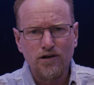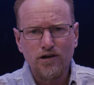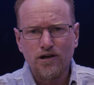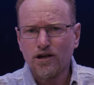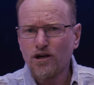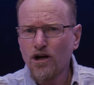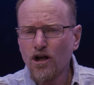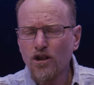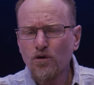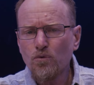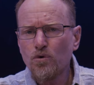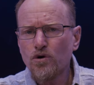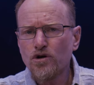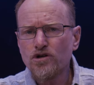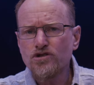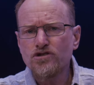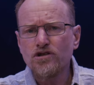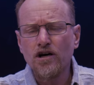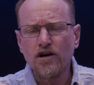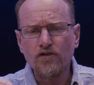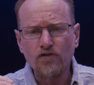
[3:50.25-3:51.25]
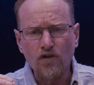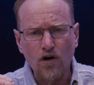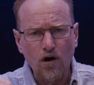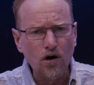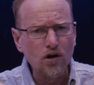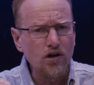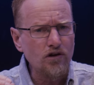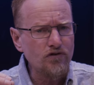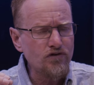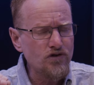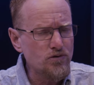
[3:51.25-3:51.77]
In other words, of
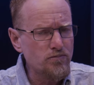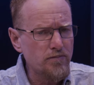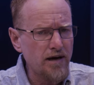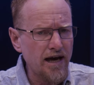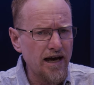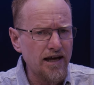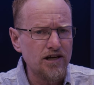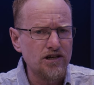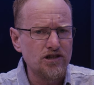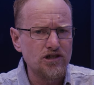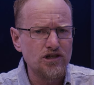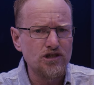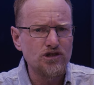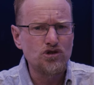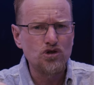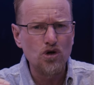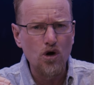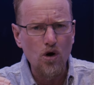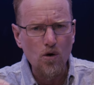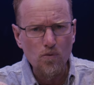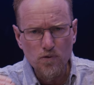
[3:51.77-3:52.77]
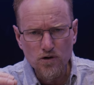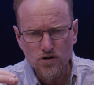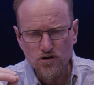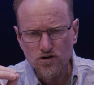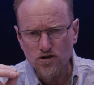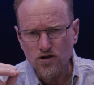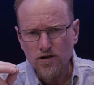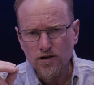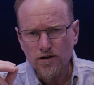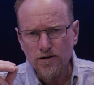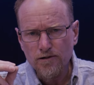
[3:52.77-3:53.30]
all of humanity, Job
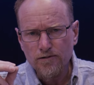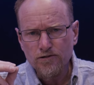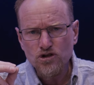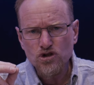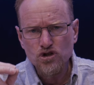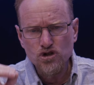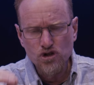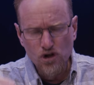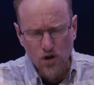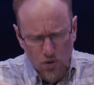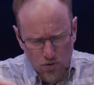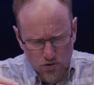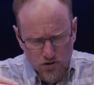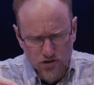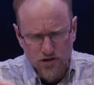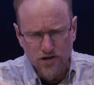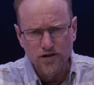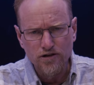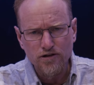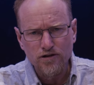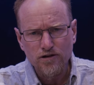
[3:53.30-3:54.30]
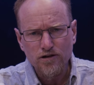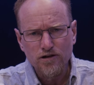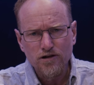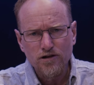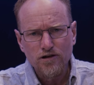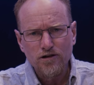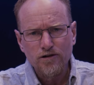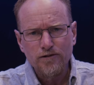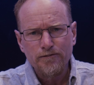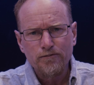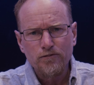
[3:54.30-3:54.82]
was chosen
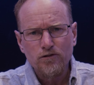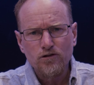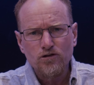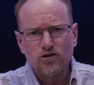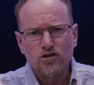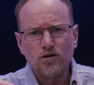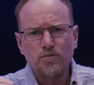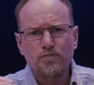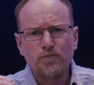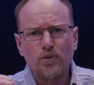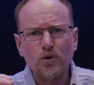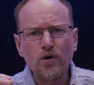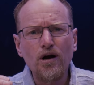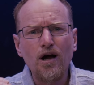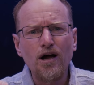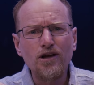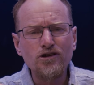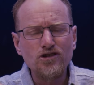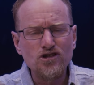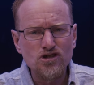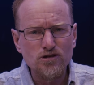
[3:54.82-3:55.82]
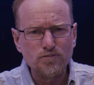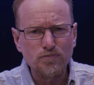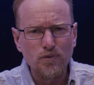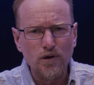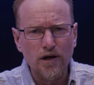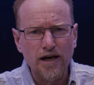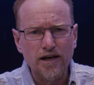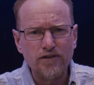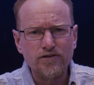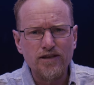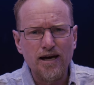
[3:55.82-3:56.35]
to put on
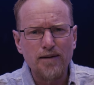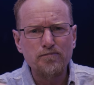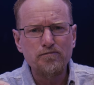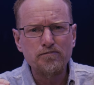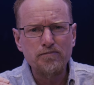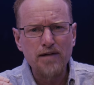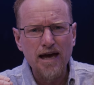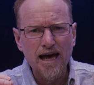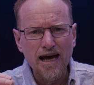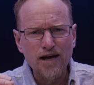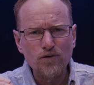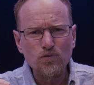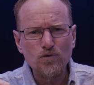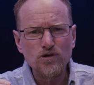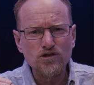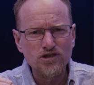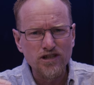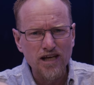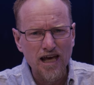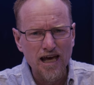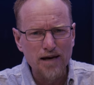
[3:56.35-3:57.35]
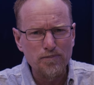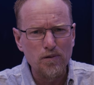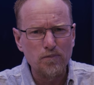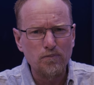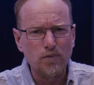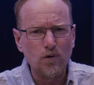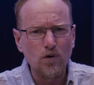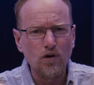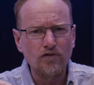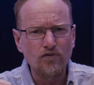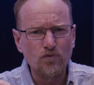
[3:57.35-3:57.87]
display that man was
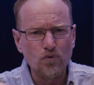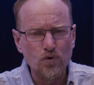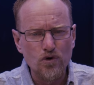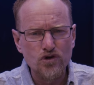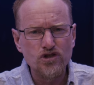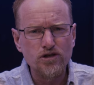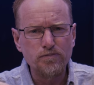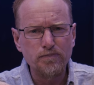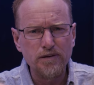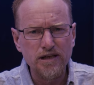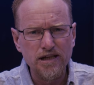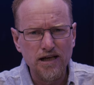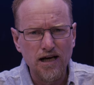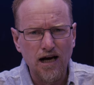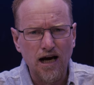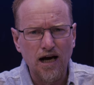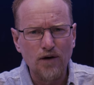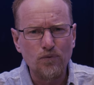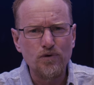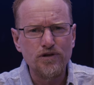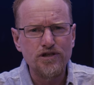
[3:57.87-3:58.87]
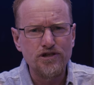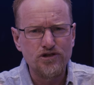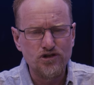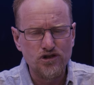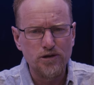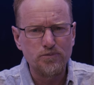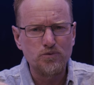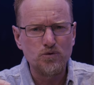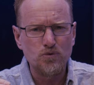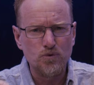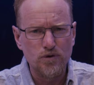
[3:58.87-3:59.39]
capable of worshiping God when the
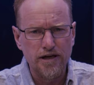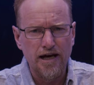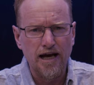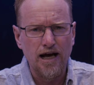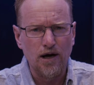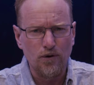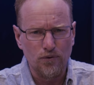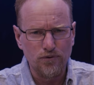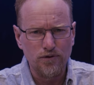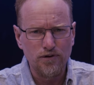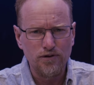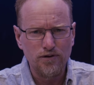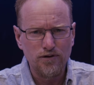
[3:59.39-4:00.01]
chips were down.